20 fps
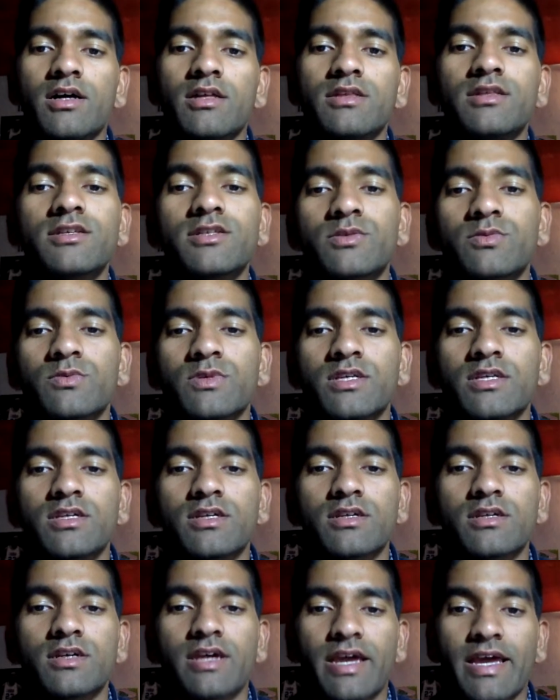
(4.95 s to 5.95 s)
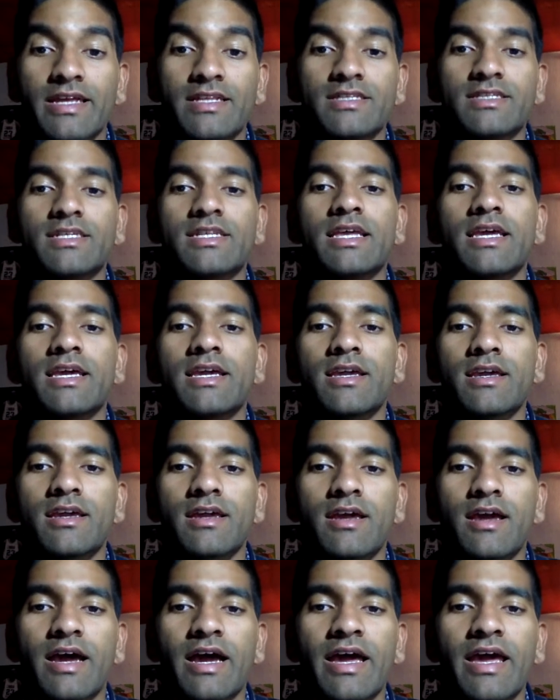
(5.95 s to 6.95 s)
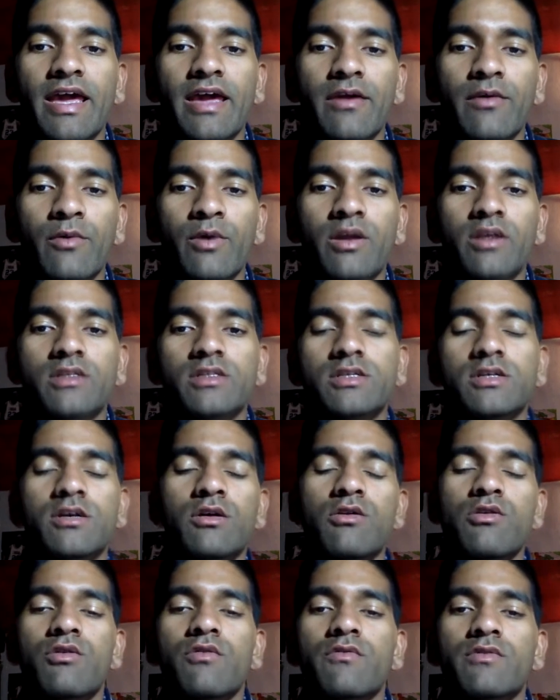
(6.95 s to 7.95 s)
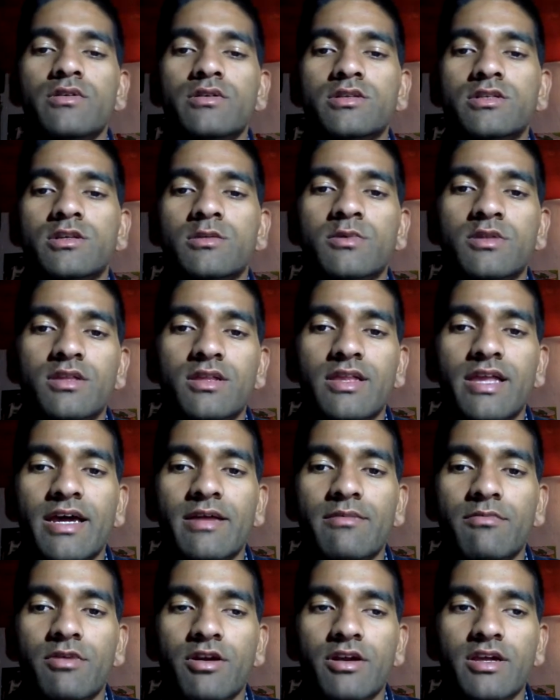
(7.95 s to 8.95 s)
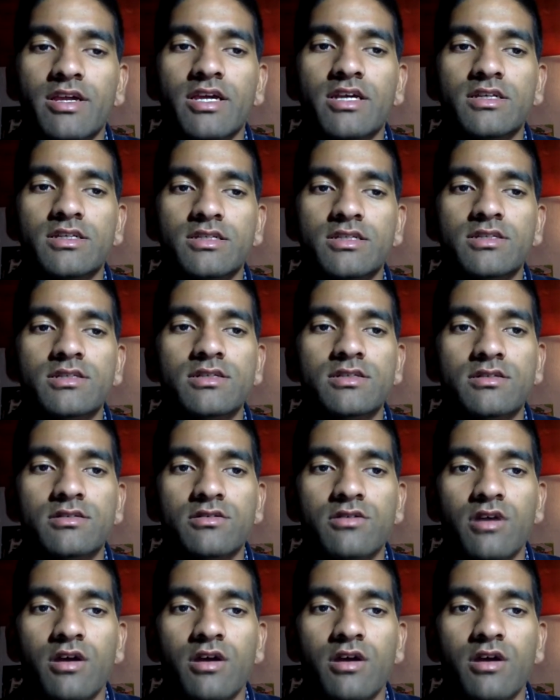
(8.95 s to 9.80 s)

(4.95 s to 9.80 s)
This week and today, I wanted to go over some of the landmark cases